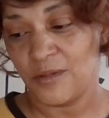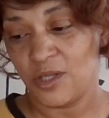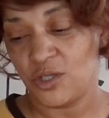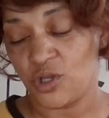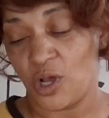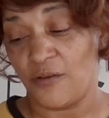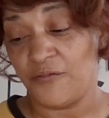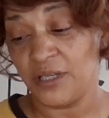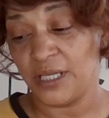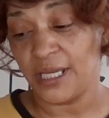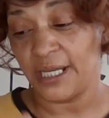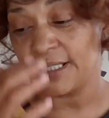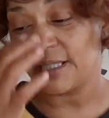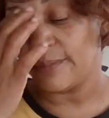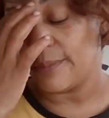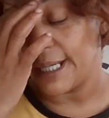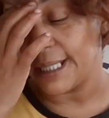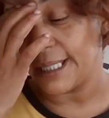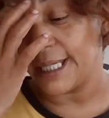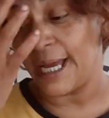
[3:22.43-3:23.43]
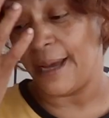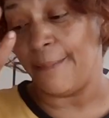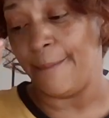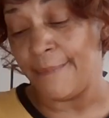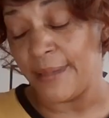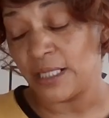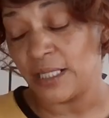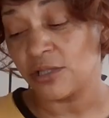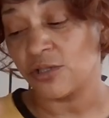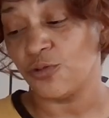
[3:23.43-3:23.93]
So I feel like somebody got
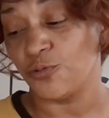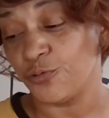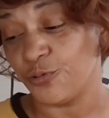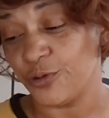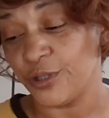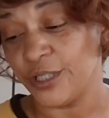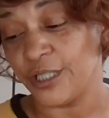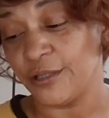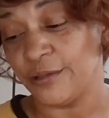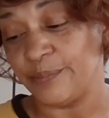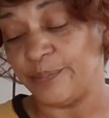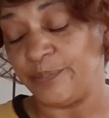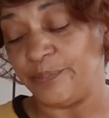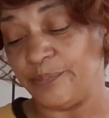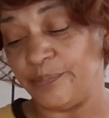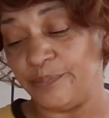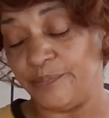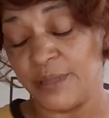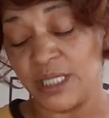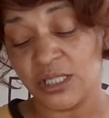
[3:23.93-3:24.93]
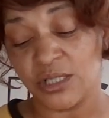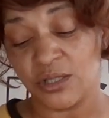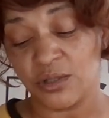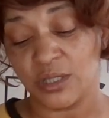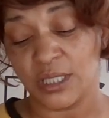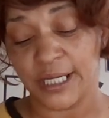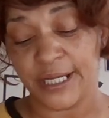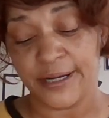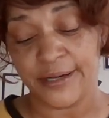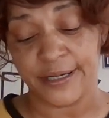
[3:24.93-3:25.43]
mental freedom, mental
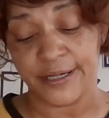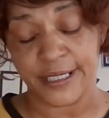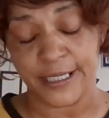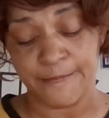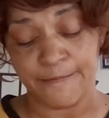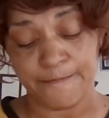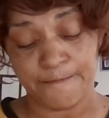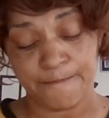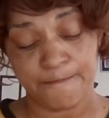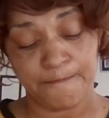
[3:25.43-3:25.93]
clarity.